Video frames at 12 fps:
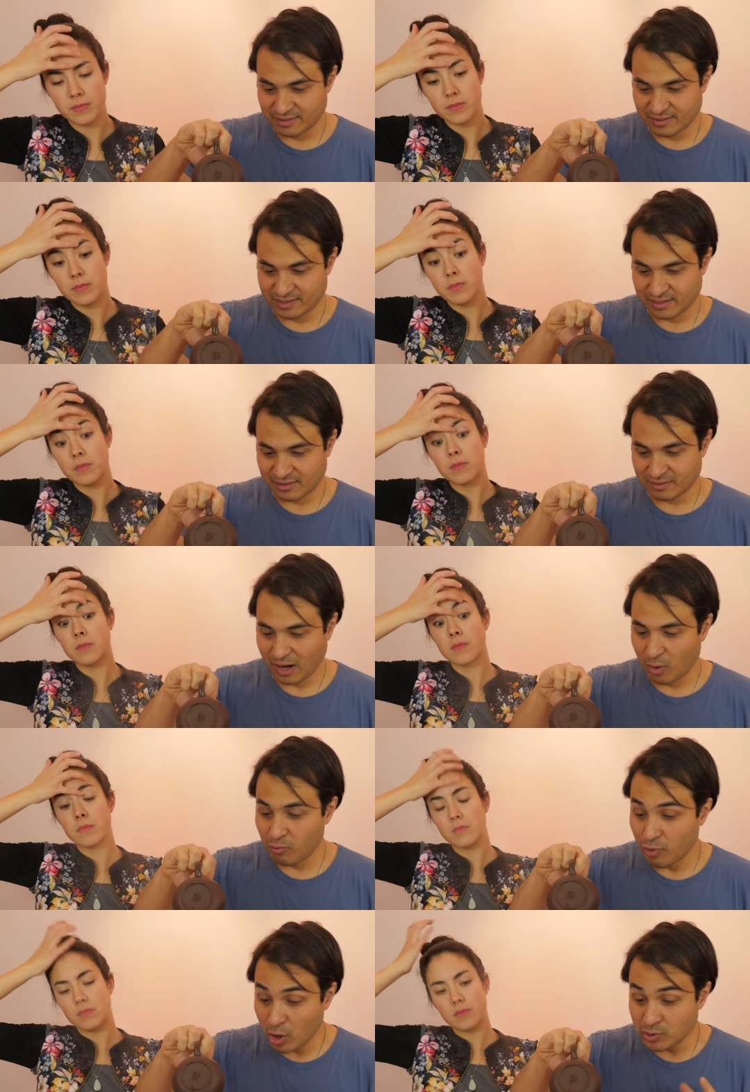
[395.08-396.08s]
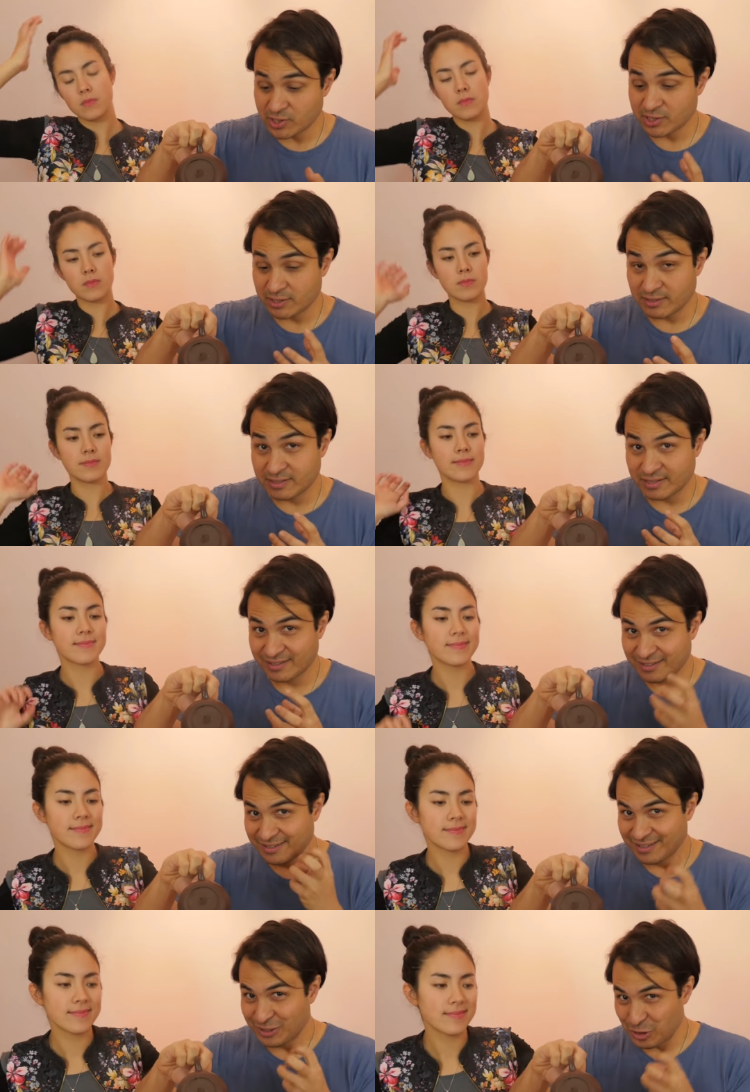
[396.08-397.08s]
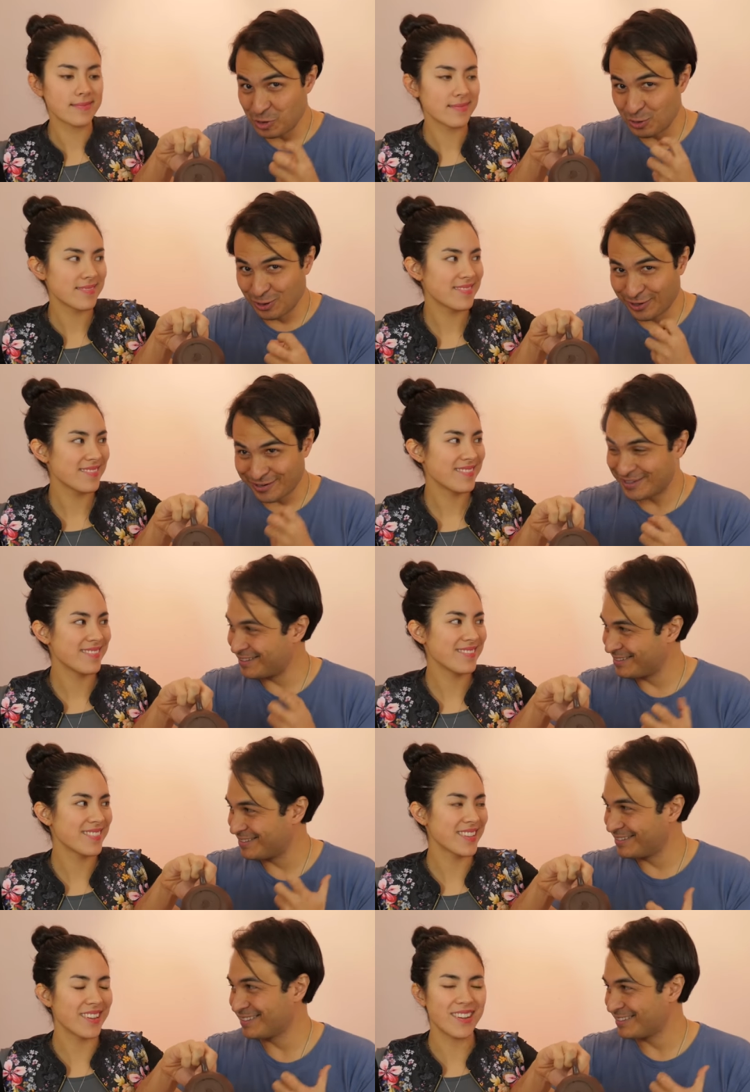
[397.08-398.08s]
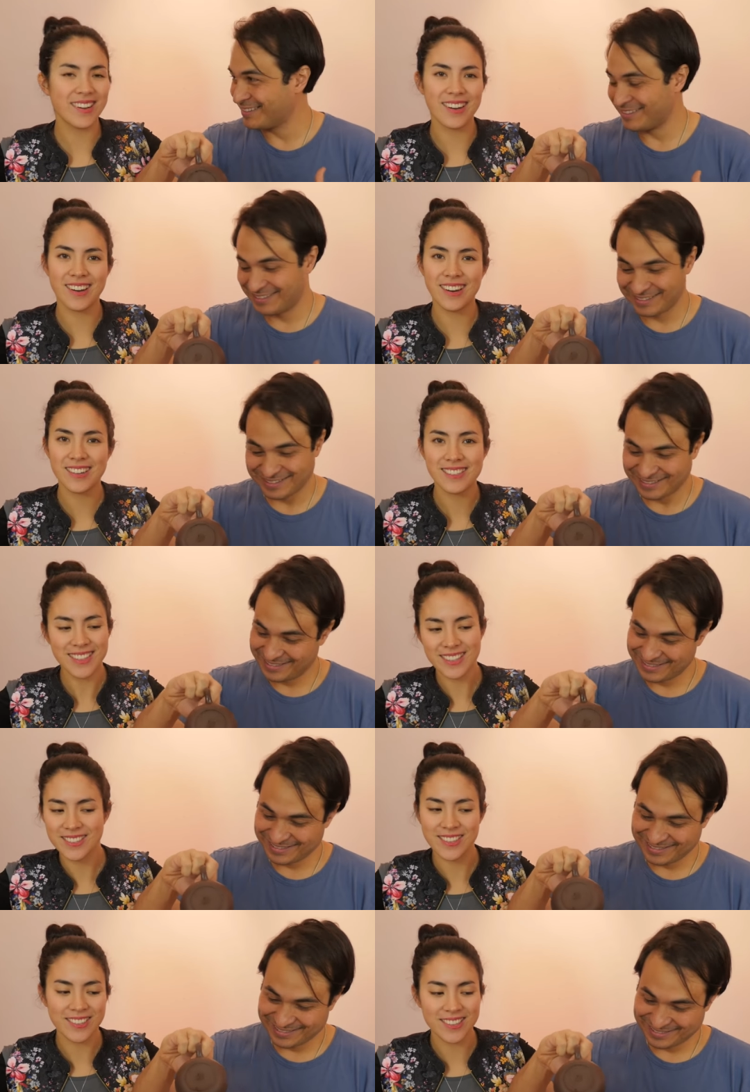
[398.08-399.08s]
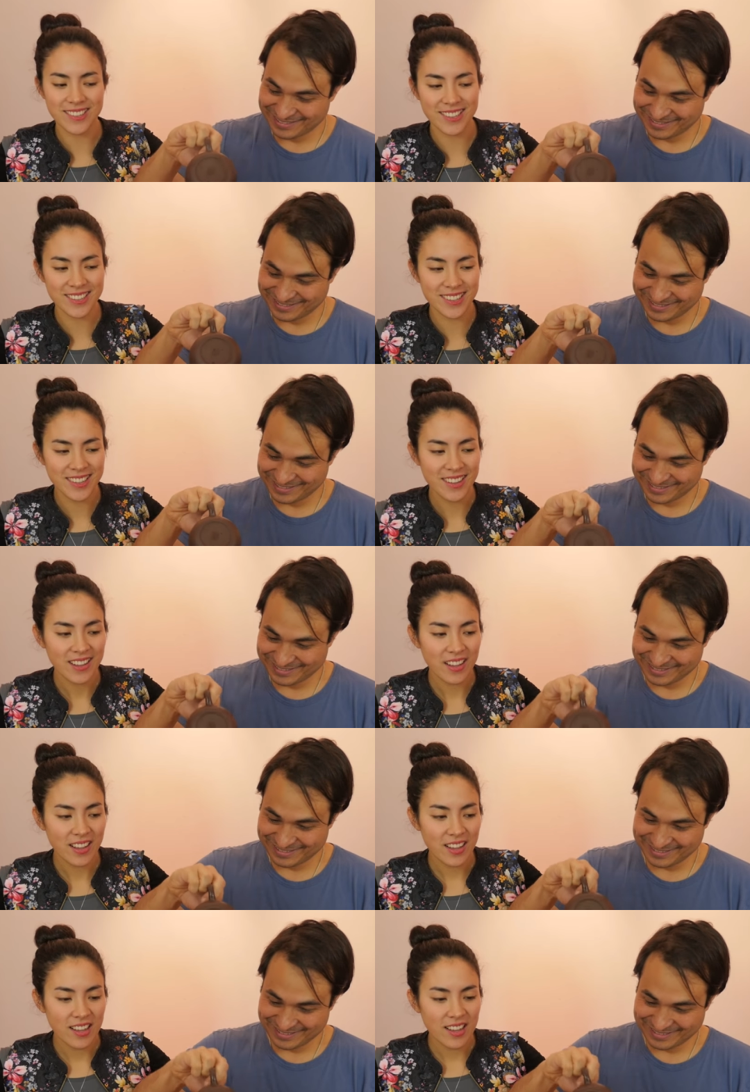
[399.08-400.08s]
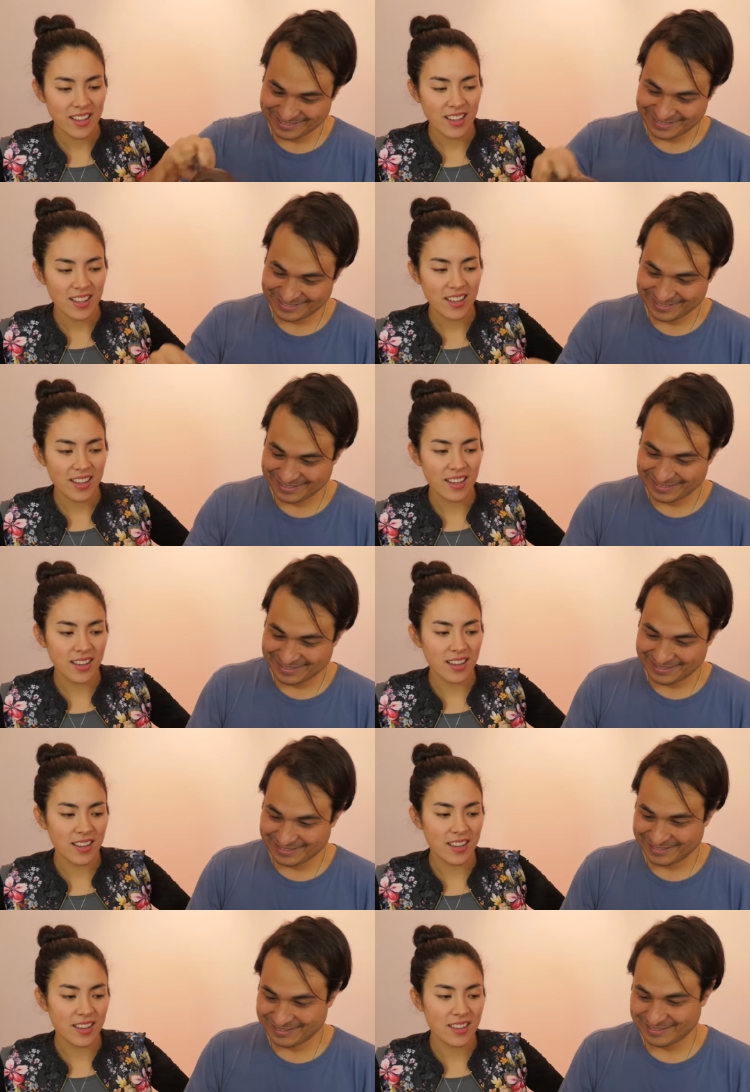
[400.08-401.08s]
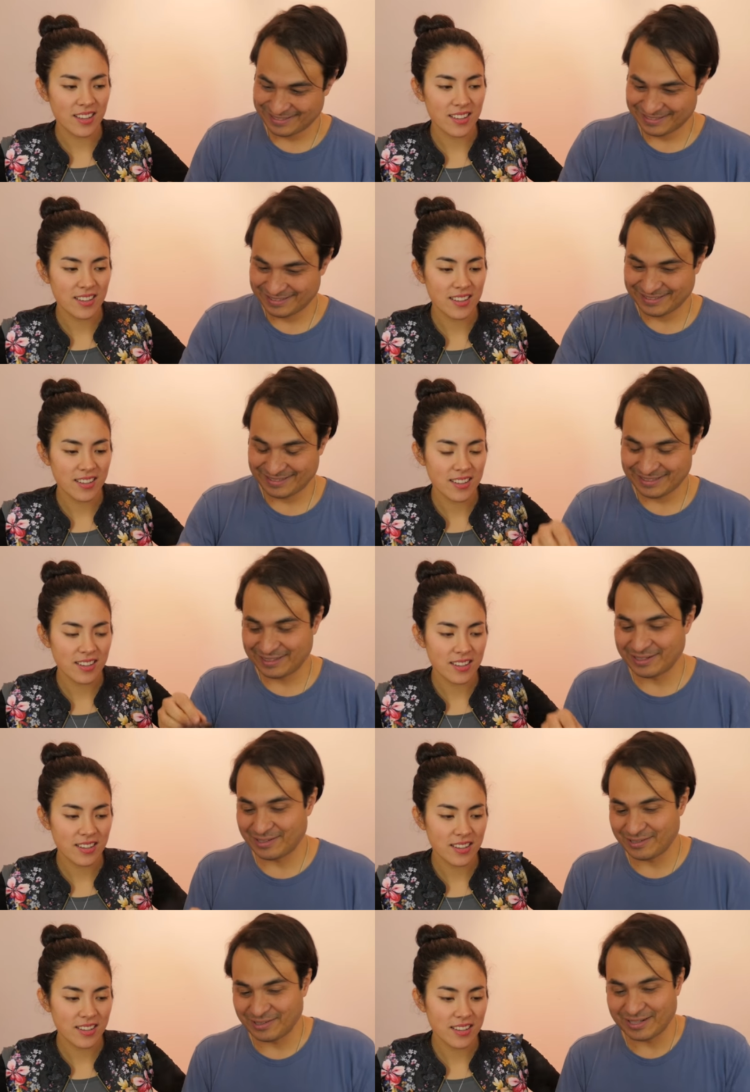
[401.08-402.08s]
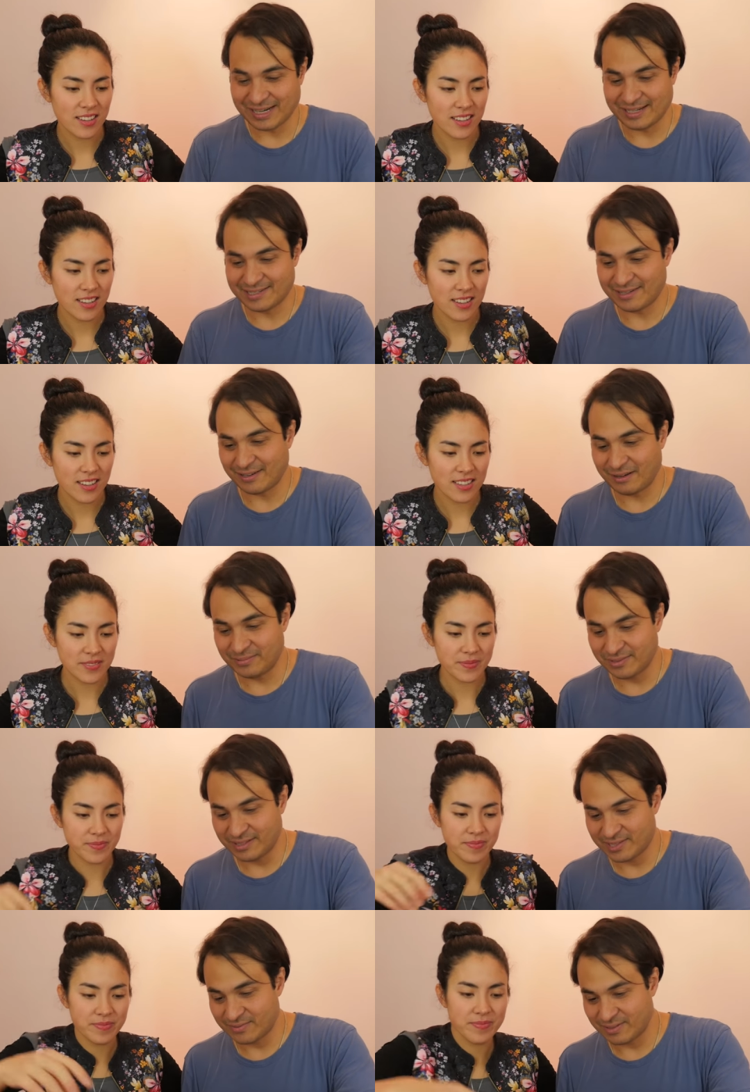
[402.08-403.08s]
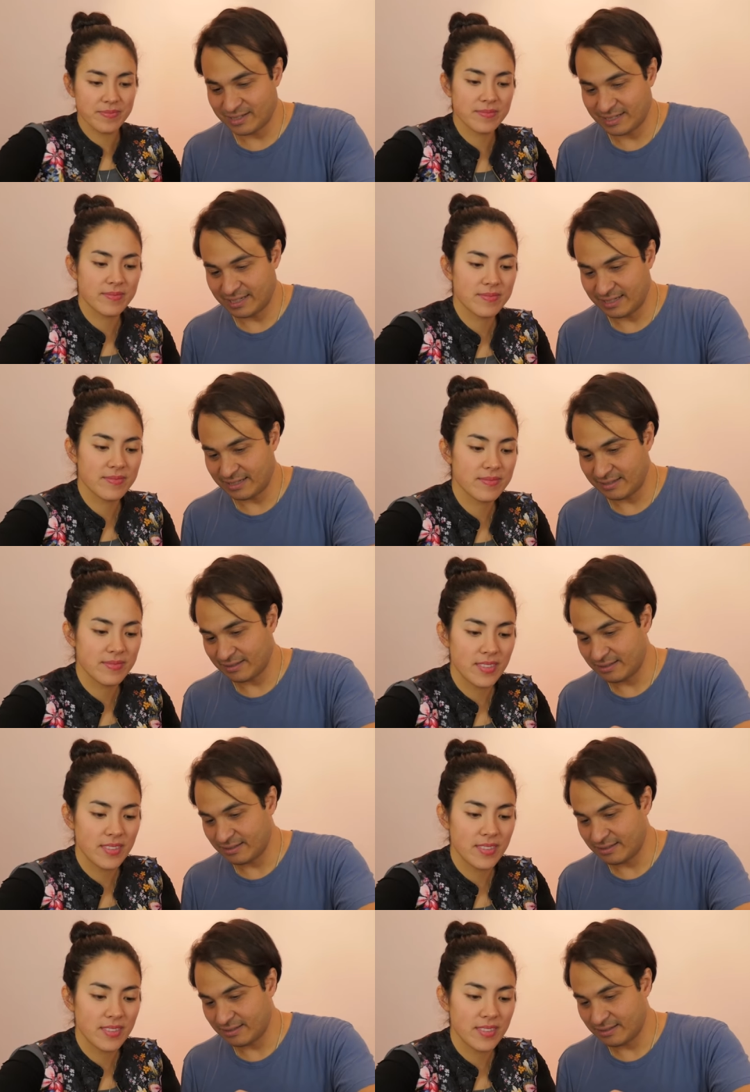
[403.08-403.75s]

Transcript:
Speaker 1: So a roasted oolong.
Speaker 2: Oh, that's so good. There
Speaker 1: you go. Okay, so I'll put this one in here.